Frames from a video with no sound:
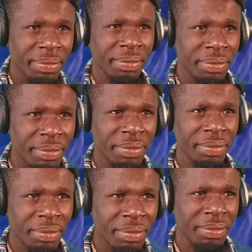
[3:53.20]
with, I
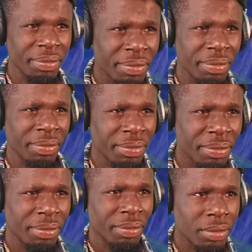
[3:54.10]
smoke the fucking devil.
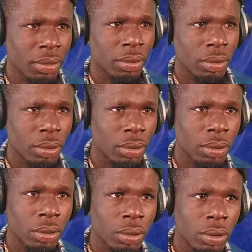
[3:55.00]
Drop a thousand
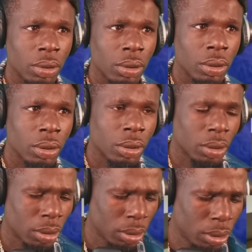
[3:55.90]
around his house, ain't
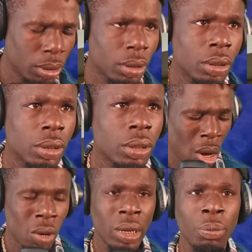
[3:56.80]
nobody gonna
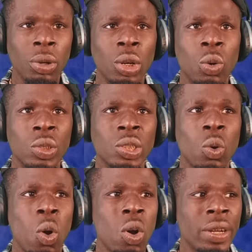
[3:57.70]
come. Oh, that boy going
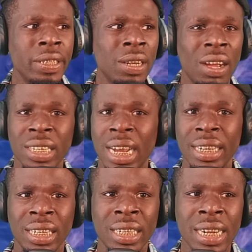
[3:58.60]
so hard, he knocking out
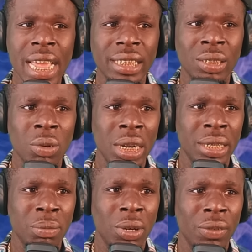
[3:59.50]
the connection around
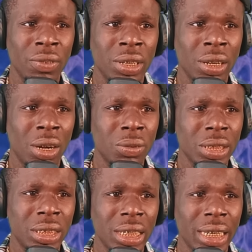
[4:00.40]
that motherfucker. Oh,
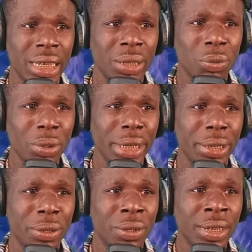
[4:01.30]
this shit get
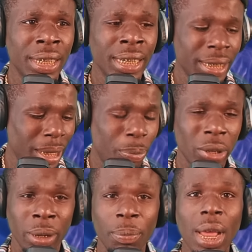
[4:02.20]
real. That boy
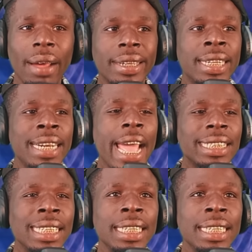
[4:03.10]
done blocked the connection